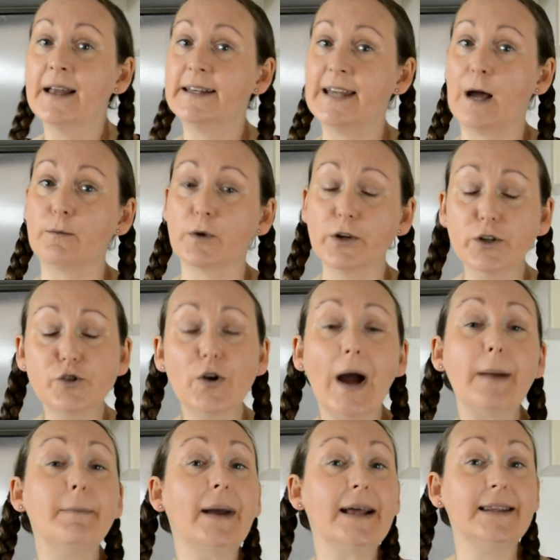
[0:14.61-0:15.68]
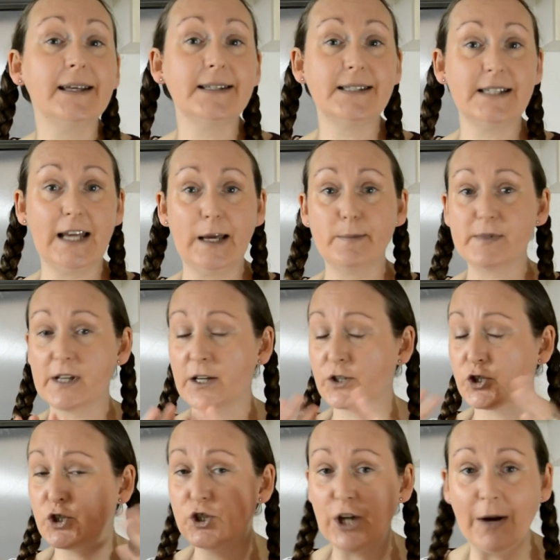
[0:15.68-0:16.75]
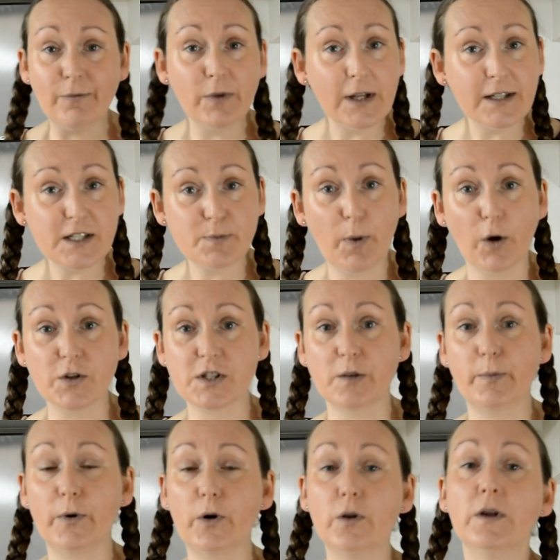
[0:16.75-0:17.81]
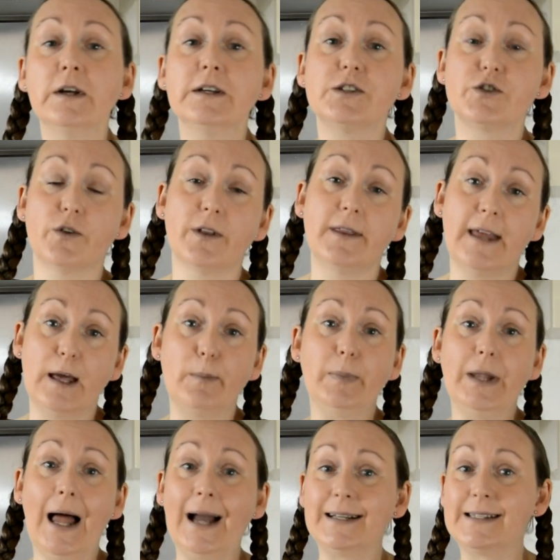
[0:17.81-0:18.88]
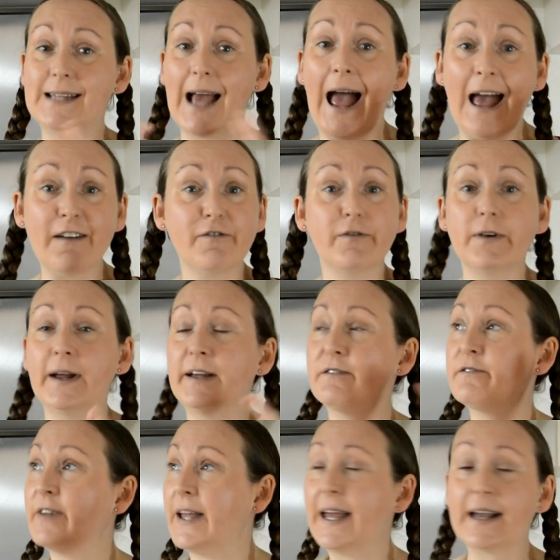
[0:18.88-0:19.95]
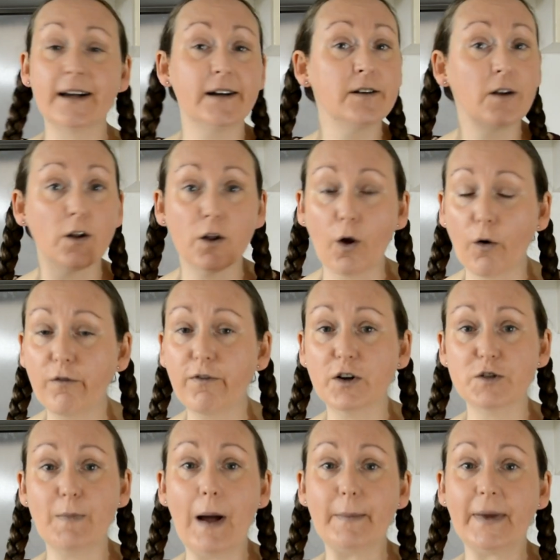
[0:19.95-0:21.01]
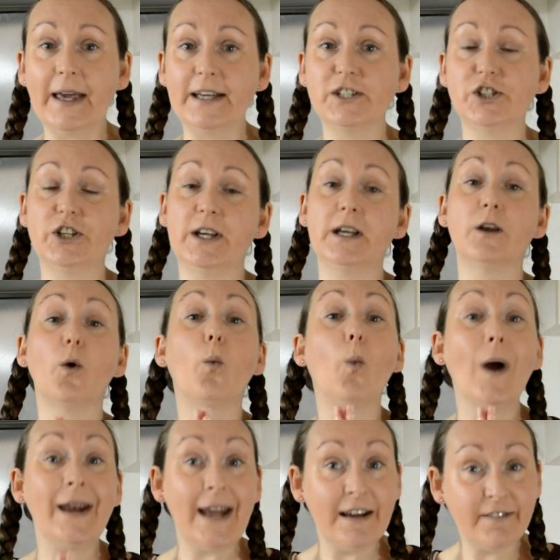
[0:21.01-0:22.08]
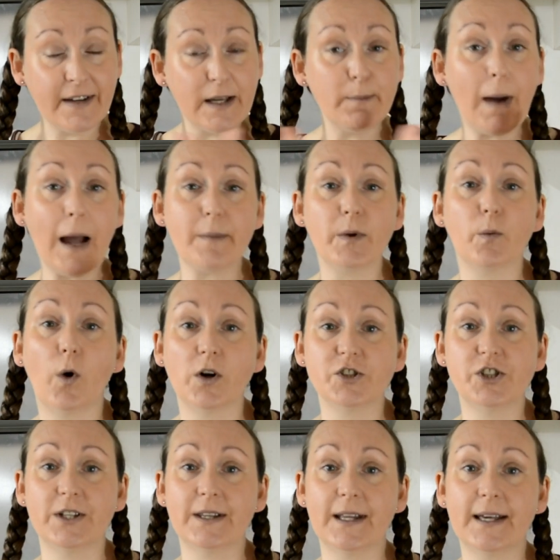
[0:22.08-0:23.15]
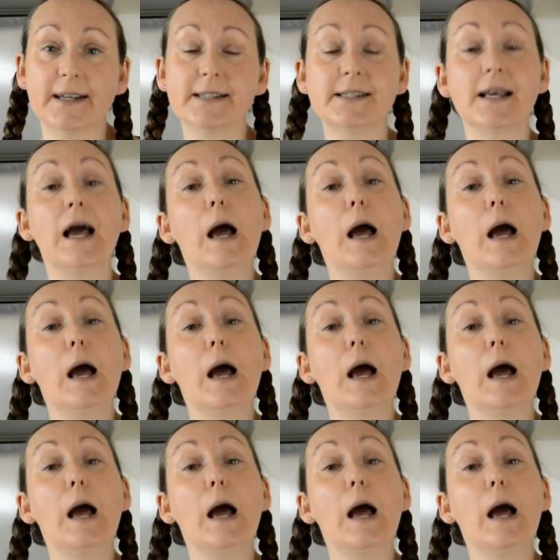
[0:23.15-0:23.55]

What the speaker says: Now I'm going to try and make these tips as general as possible so that they apply to every vegan low FODMAP kitchen whenever you might be watching this,